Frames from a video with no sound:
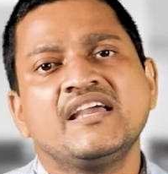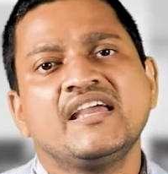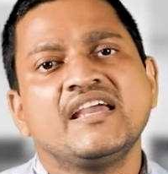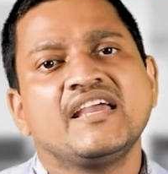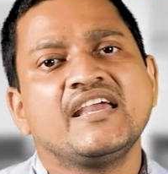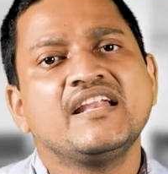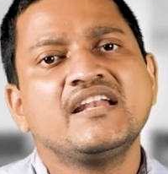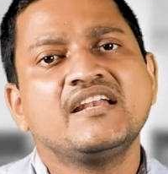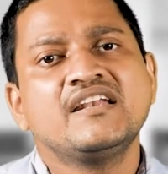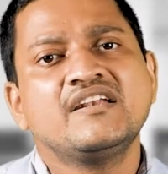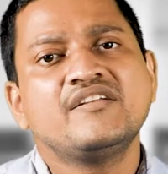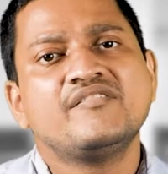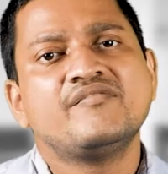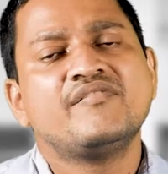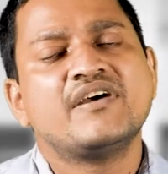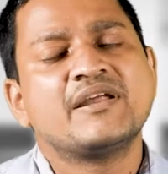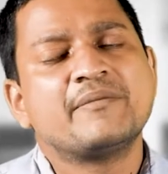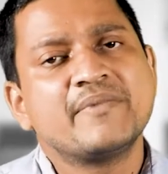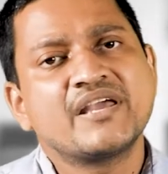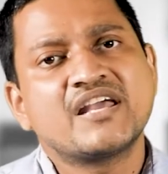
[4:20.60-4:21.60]
In
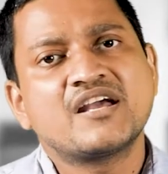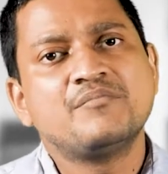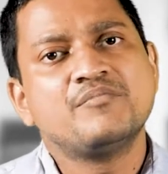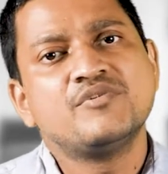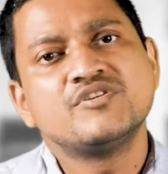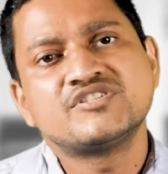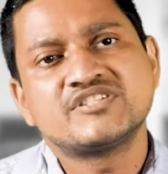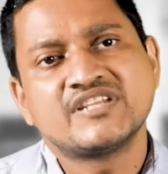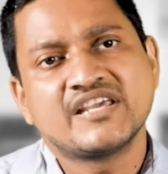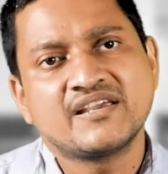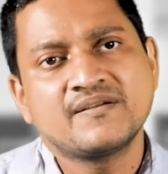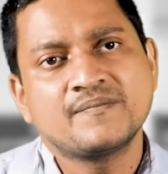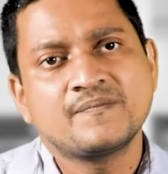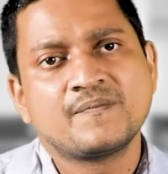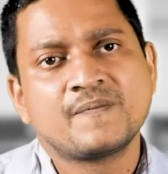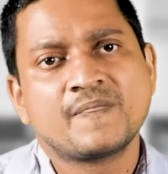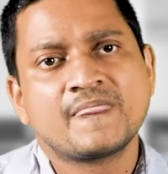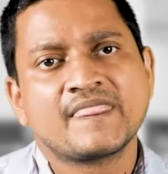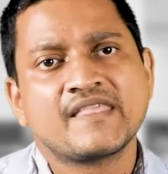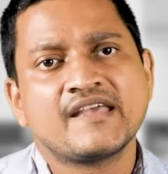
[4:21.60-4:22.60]
vermicomposting,
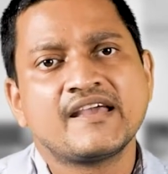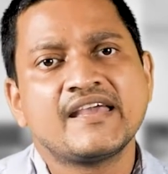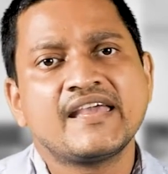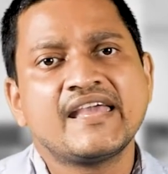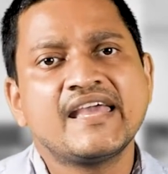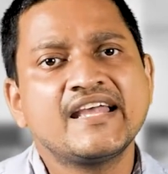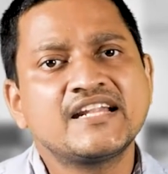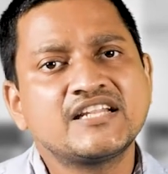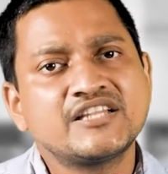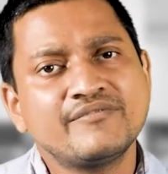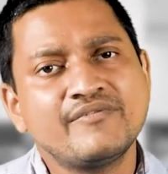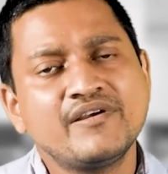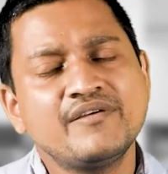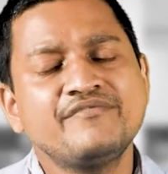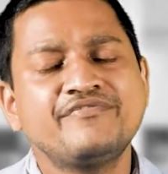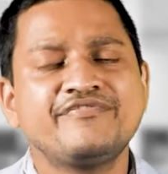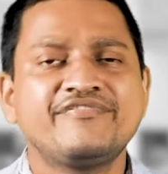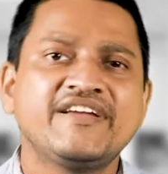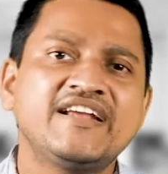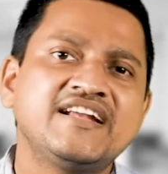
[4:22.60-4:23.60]

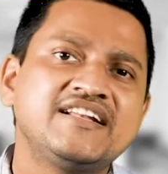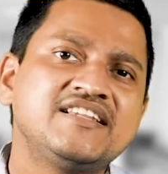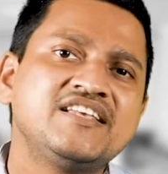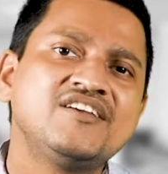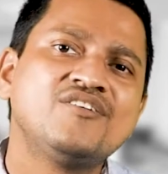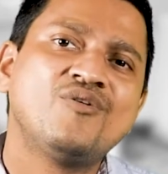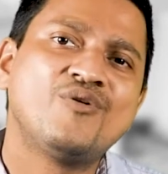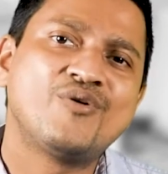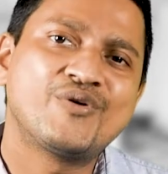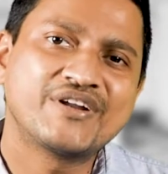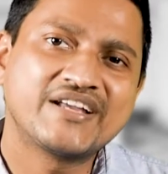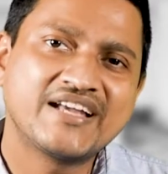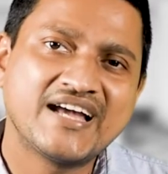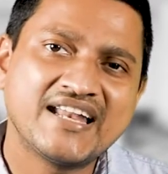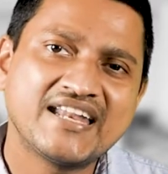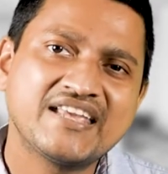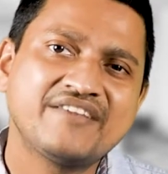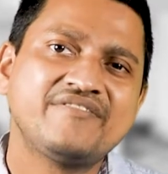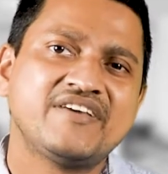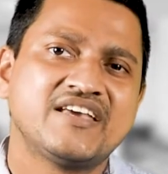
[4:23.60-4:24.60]
earthworm feed the
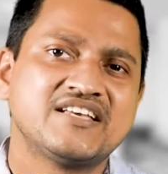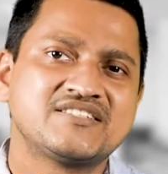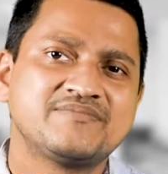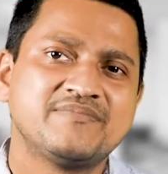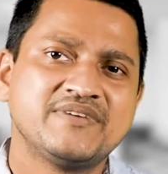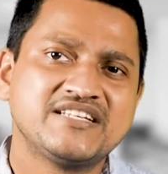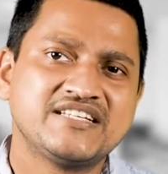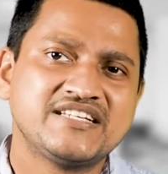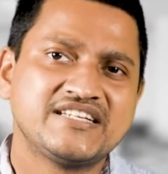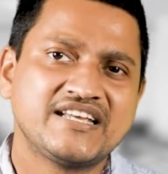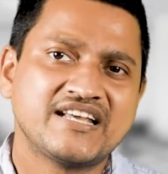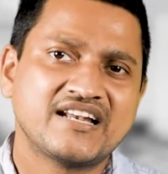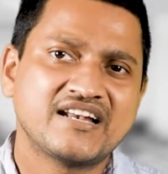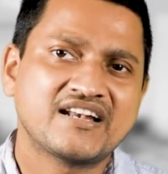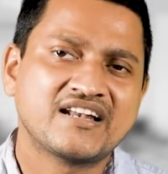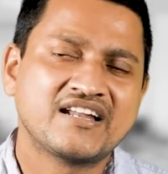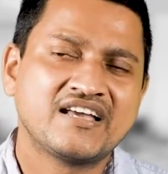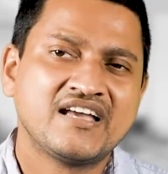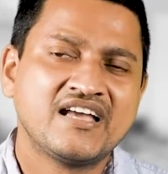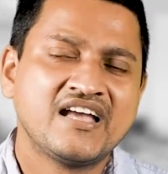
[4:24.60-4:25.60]
organic waste material